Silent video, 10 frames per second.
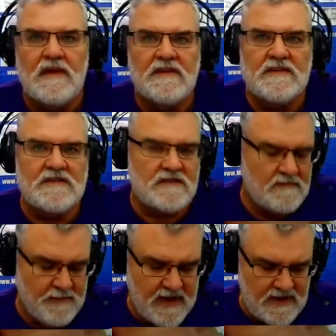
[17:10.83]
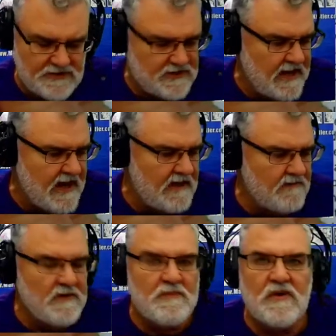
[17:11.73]
This is page 10
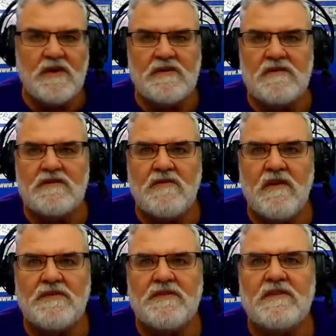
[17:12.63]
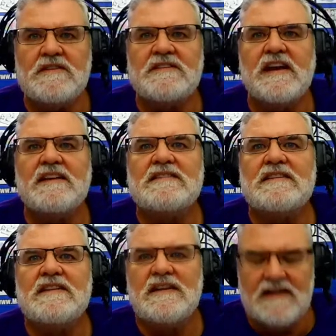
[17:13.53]
of the book. You can draw in 30 seconds.
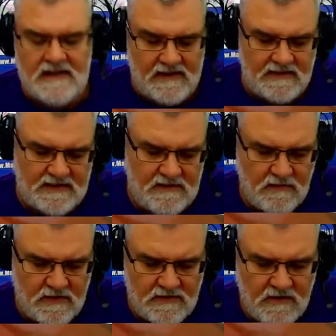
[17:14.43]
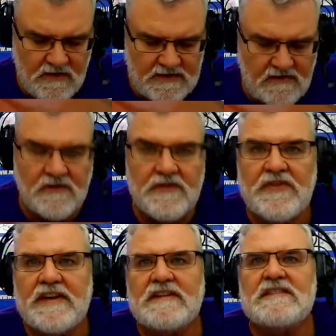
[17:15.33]
You see, we're going to draw these little
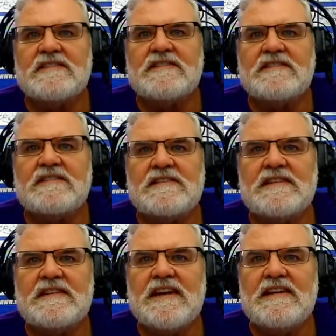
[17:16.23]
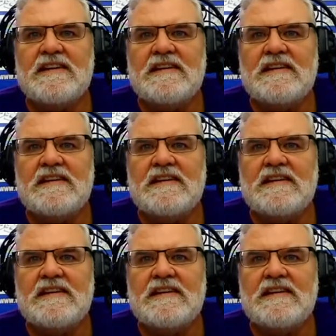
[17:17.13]
thicknesses. You see that?